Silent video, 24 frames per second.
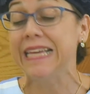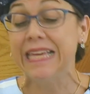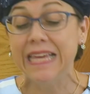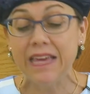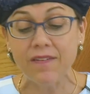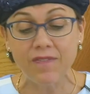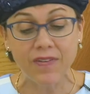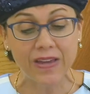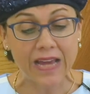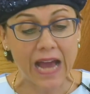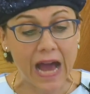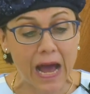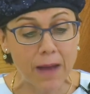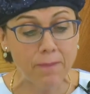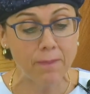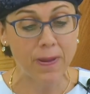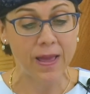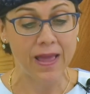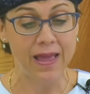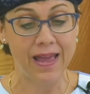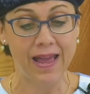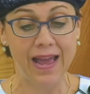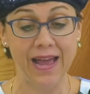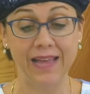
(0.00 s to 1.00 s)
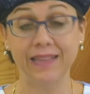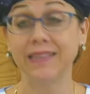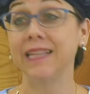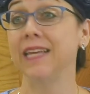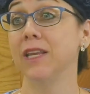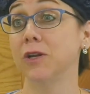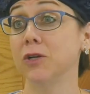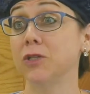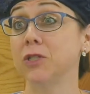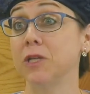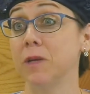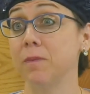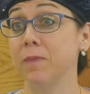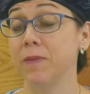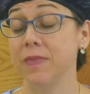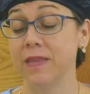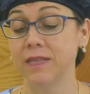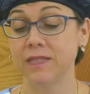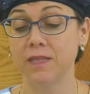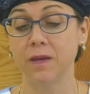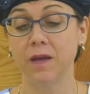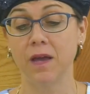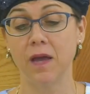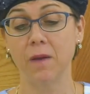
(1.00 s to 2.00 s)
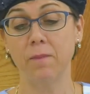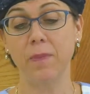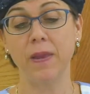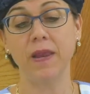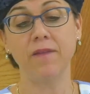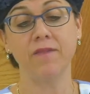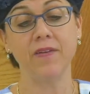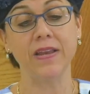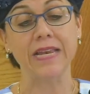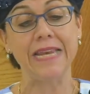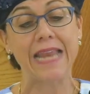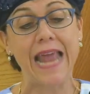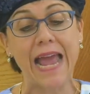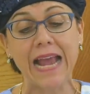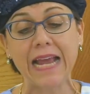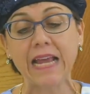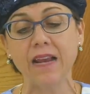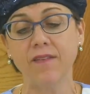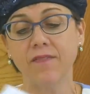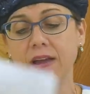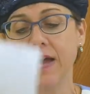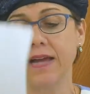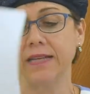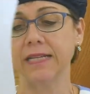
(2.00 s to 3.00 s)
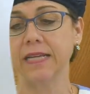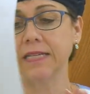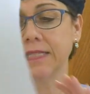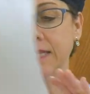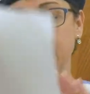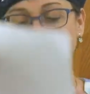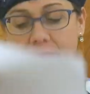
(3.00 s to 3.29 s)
giving up on leadership, and that's a, a bit of a negative context.